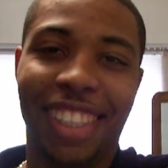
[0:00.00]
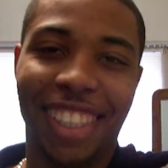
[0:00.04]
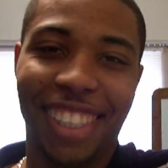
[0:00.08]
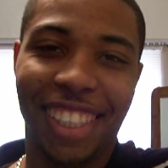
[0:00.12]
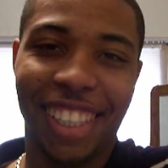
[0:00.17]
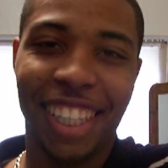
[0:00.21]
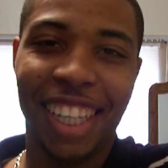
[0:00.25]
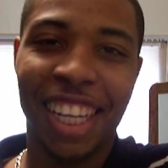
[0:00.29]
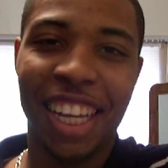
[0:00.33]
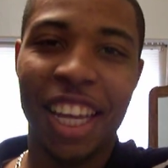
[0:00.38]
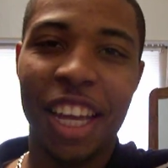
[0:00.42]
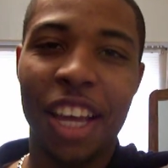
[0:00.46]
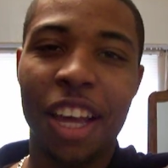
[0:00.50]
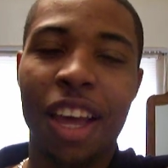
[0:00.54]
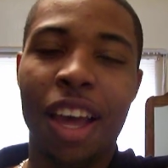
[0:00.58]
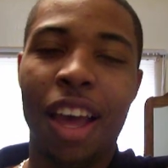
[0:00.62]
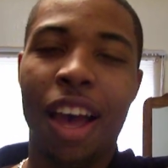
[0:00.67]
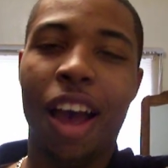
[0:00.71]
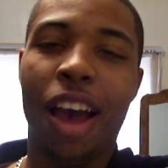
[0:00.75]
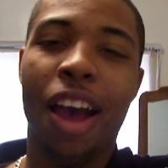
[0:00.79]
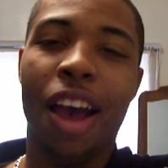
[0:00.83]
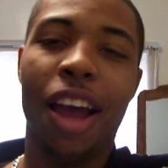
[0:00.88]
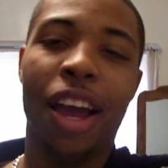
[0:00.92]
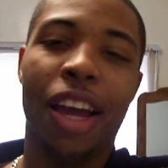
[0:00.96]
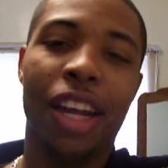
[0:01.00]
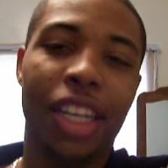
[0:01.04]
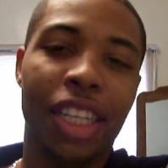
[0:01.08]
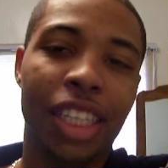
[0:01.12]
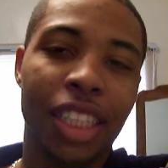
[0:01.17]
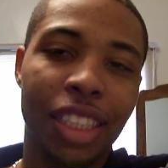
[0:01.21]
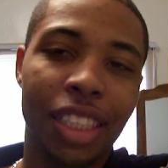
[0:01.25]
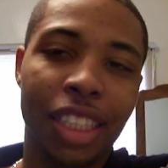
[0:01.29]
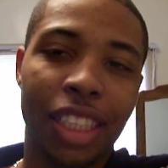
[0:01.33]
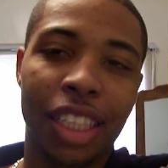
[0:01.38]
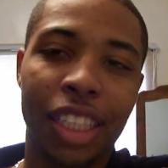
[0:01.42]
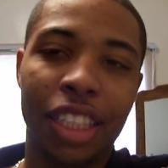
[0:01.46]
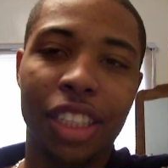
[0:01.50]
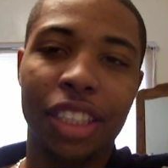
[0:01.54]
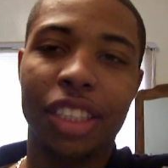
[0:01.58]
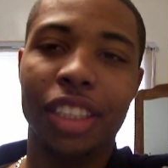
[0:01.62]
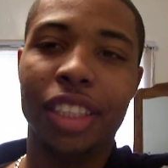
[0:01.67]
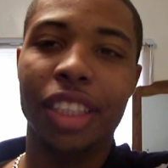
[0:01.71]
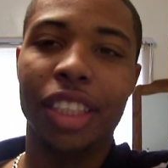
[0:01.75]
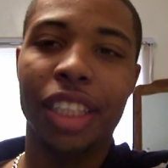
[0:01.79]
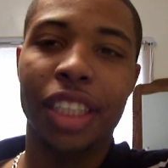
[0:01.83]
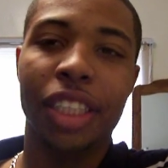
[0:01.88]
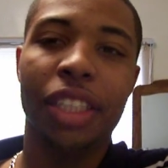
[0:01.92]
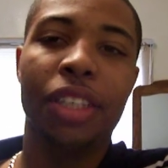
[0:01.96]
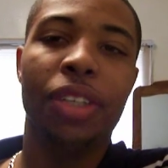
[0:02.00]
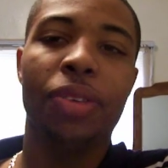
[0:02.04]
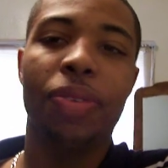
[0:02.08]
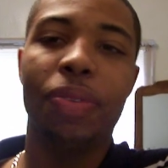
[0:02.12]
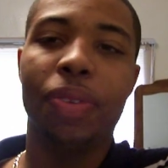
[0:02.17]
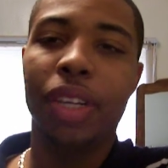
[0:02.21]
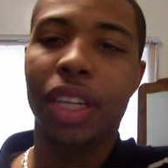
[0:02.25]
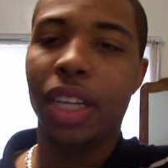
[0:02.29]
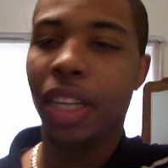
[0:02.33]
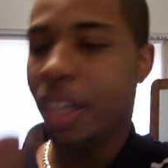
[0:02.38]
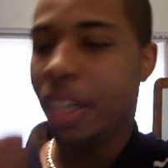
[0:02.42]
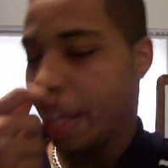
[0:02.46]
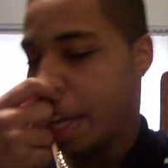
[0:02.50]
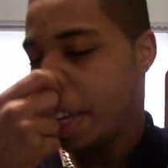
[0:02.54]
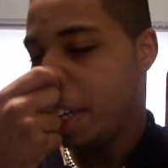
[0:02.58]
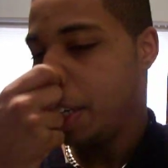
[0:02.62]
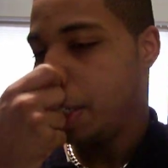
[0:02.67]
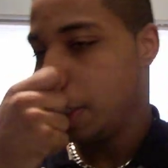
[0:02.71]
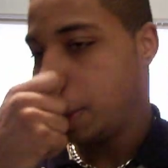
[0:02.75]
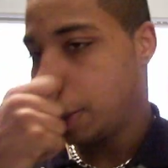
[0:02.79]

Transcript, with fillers: All right, this, here's the deal. We in the